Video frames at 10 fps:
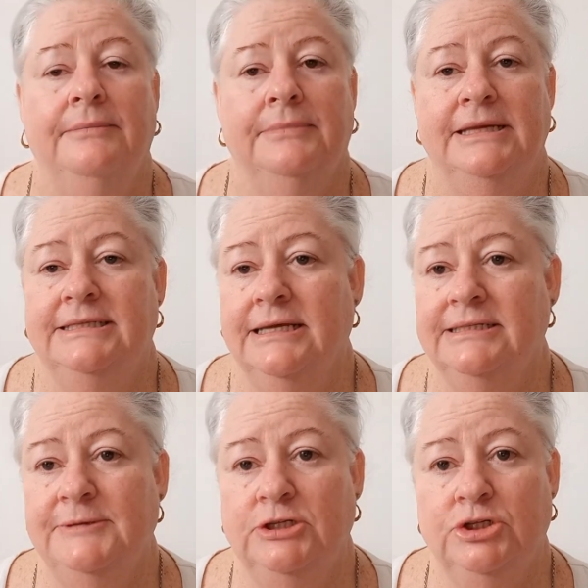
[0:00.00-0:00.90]
He
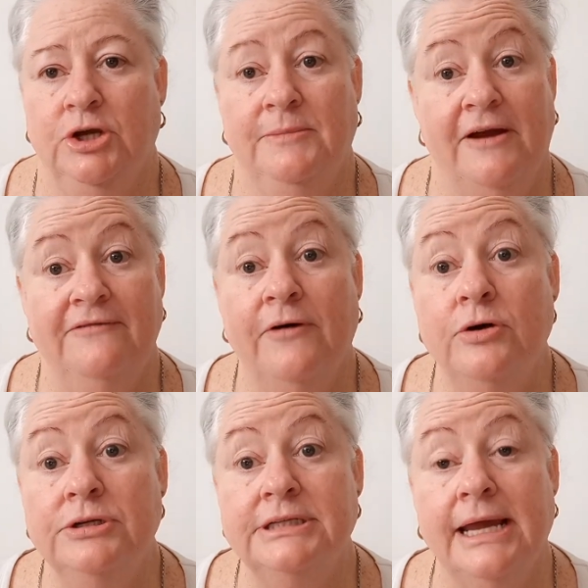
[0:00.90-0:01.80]
tells me to turn my
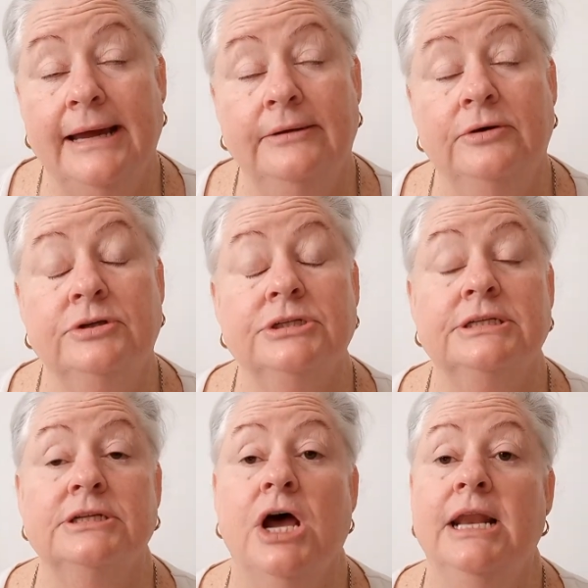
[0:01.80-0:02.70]
phone down to
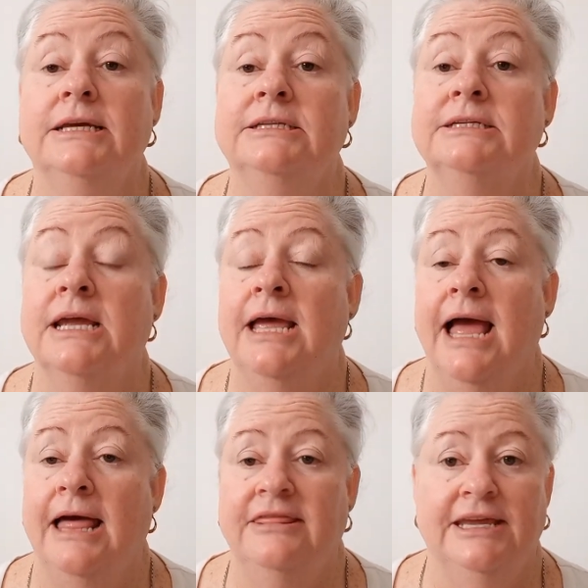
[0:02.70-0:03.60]
silent
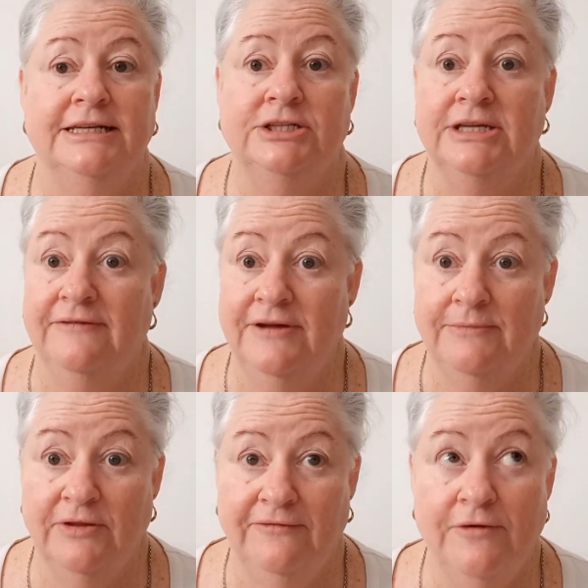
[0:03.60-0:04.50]
and then to give
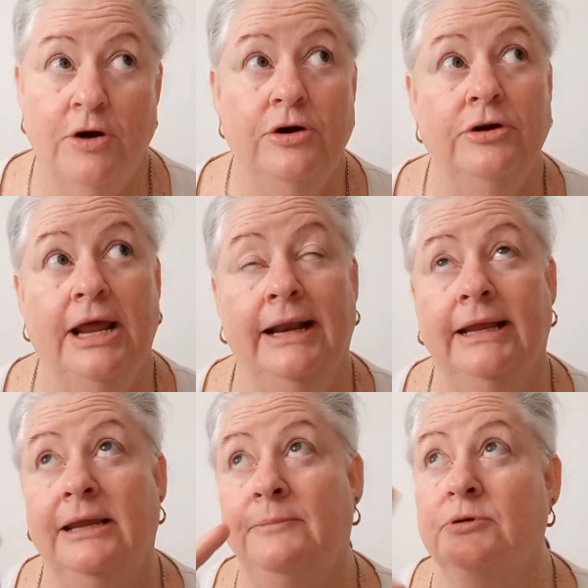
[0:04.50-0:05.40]
him the phone, and
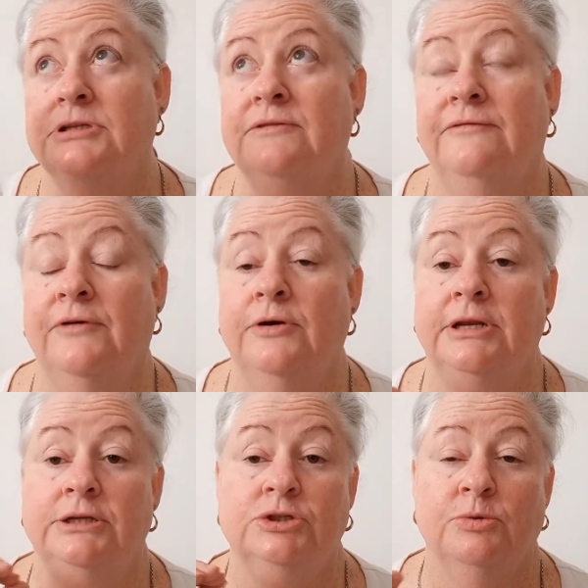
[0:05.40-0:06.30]
he puts the phone
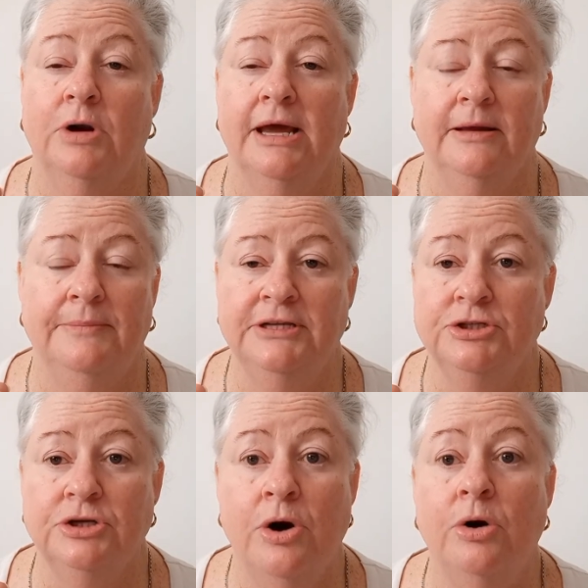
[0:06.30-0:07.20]
into like a
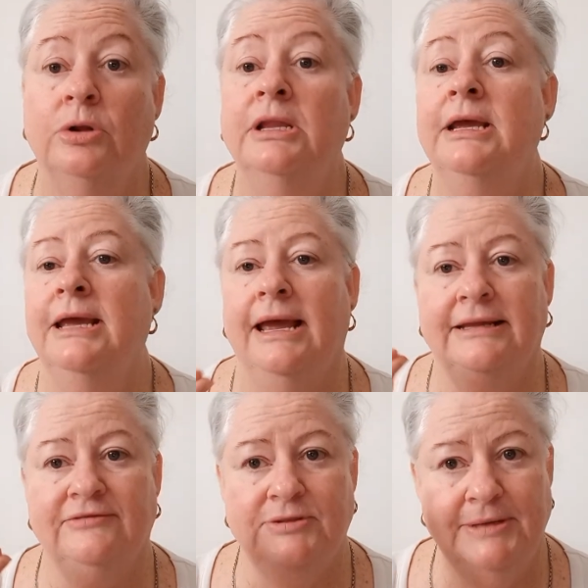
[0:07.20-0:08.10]
pigeonhole and
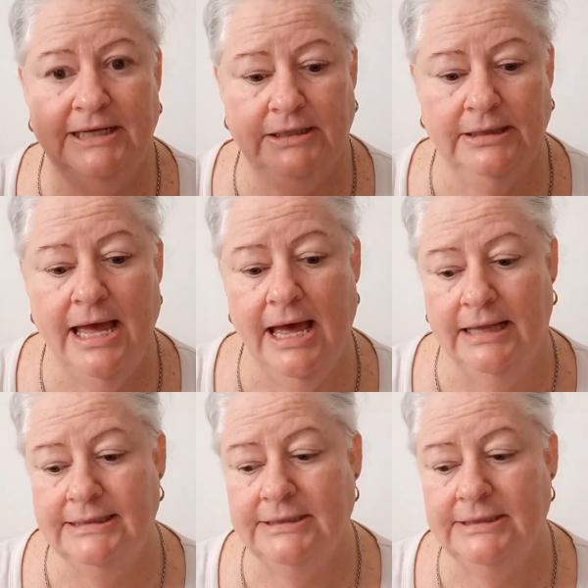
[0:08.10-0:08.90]
gives me a little card.